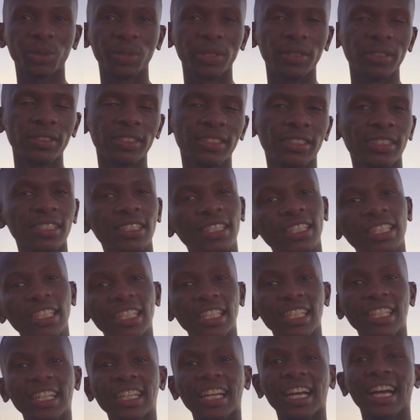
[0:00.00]
wheels.
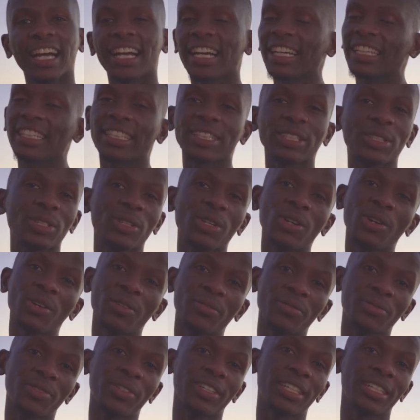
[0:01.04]
I can go
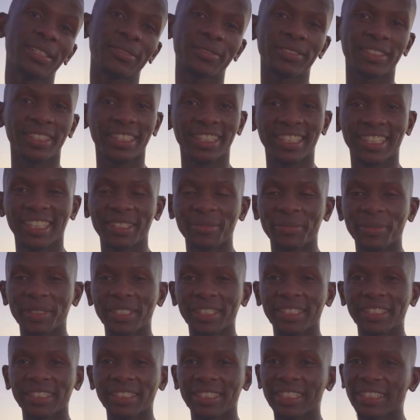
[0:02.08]
on forever. I
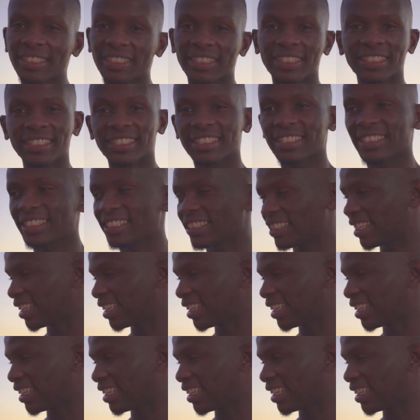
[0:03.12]
mean, this is